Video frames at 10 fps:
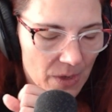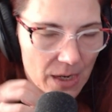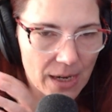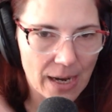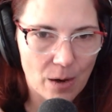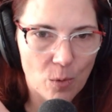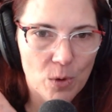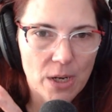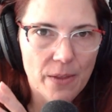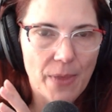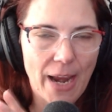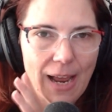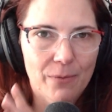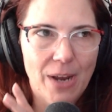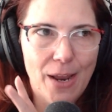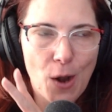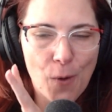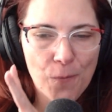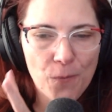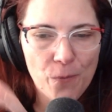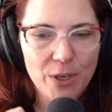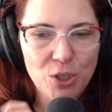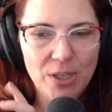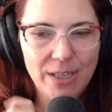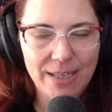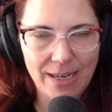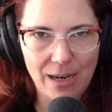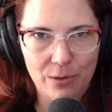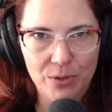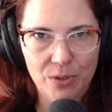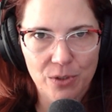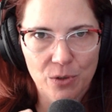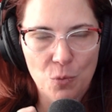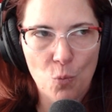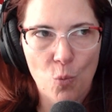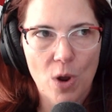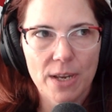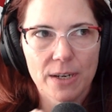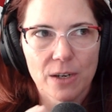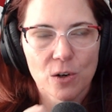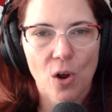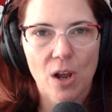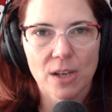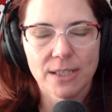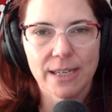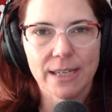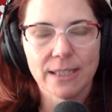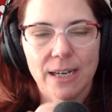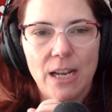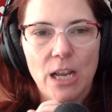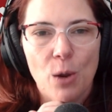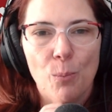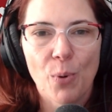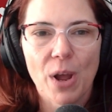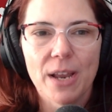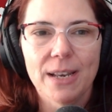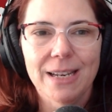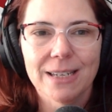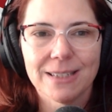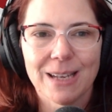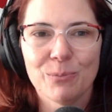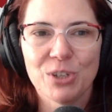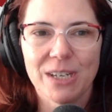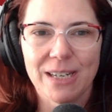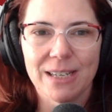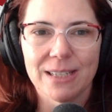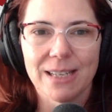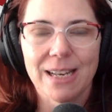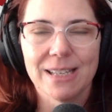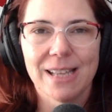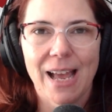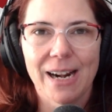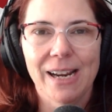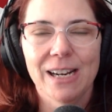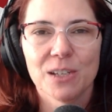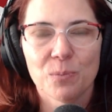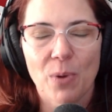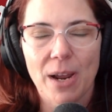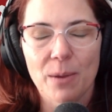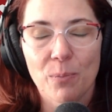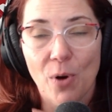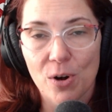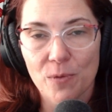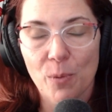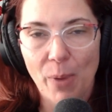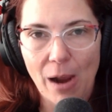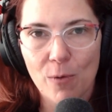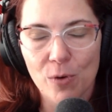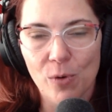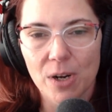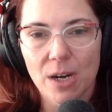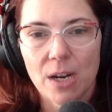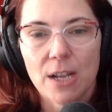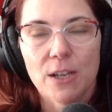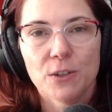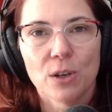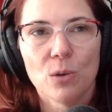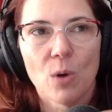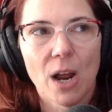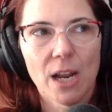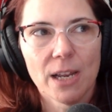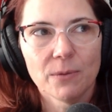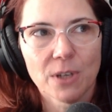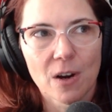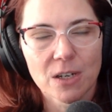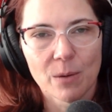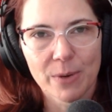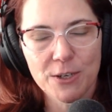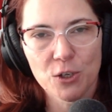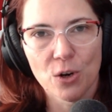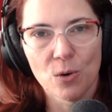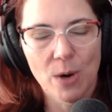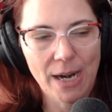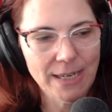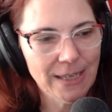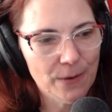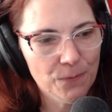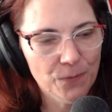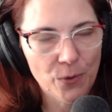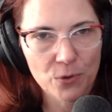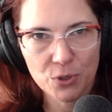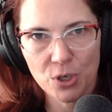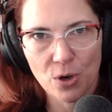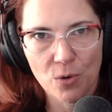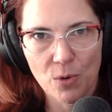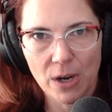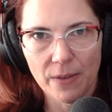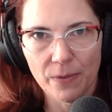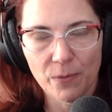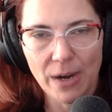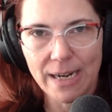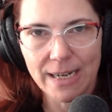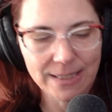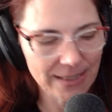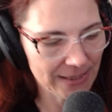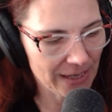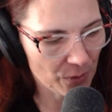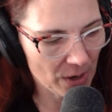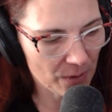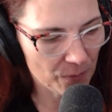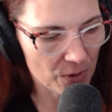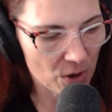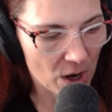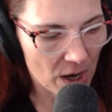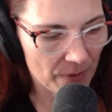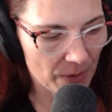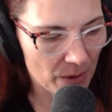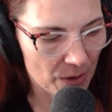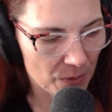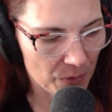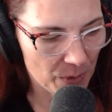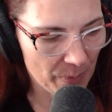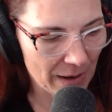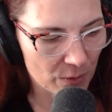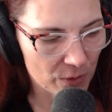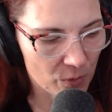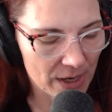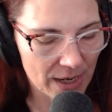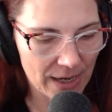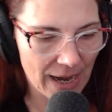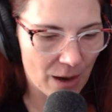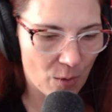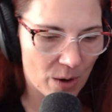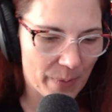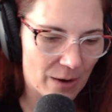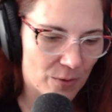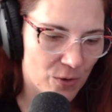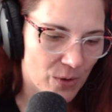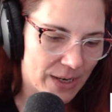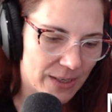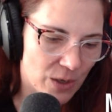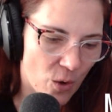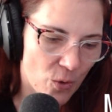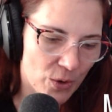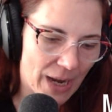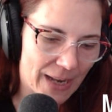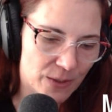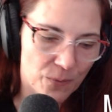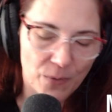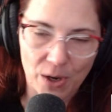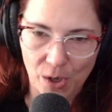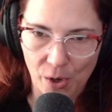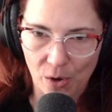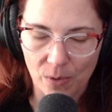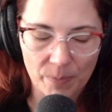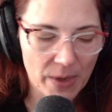Now, they have not officially announced what caused it, but the assumption is that it is part of the power grid. So I have talked on my show, and I did a full show on finances, the other F word, on the power grid and how our power grid is old as fuck, y'all.